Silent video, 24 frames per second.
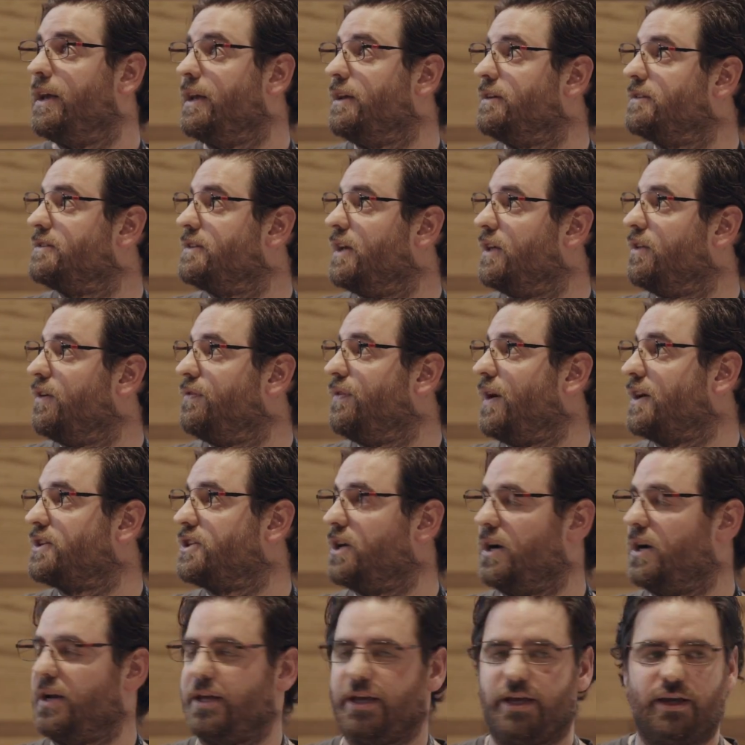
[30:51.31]
instead of
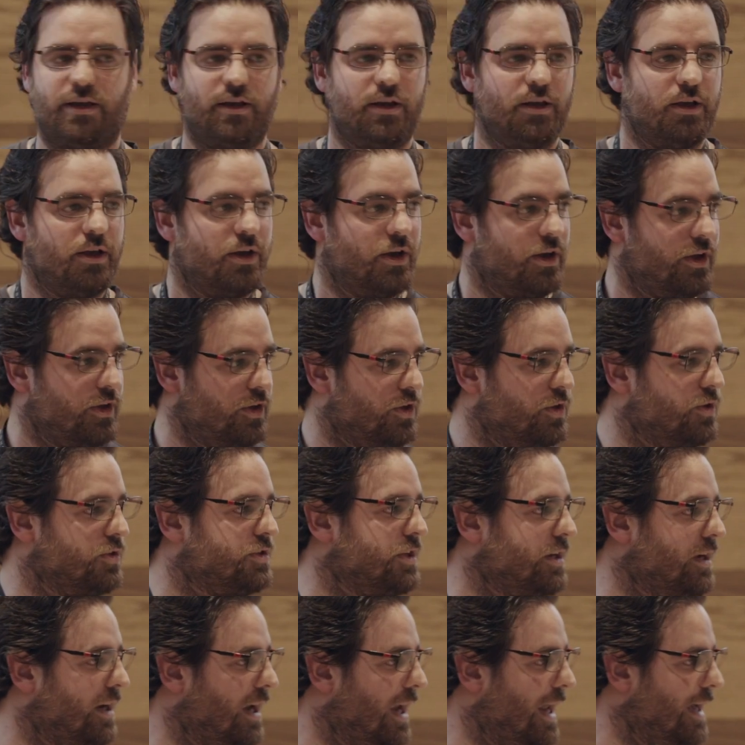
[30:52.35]
actually
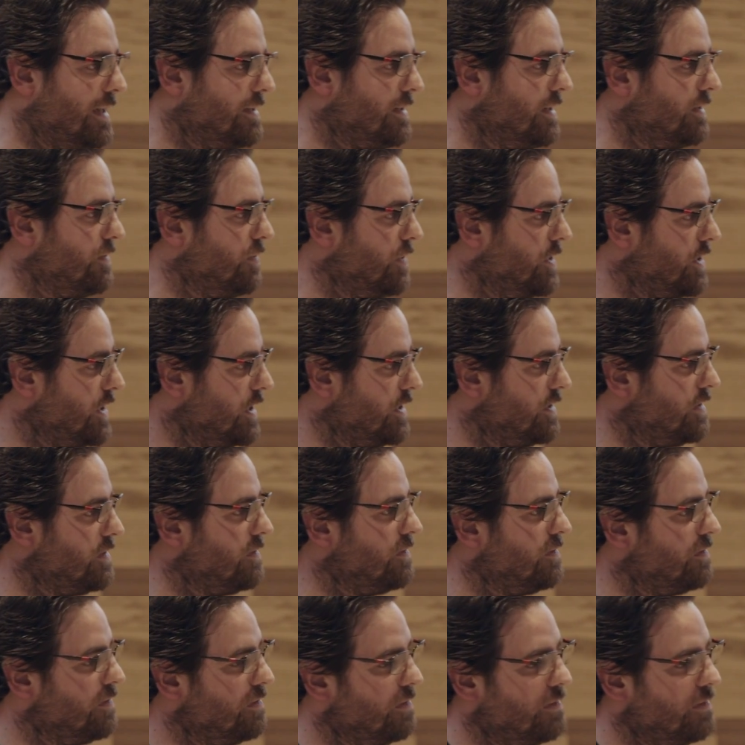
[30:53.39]
using classes, which is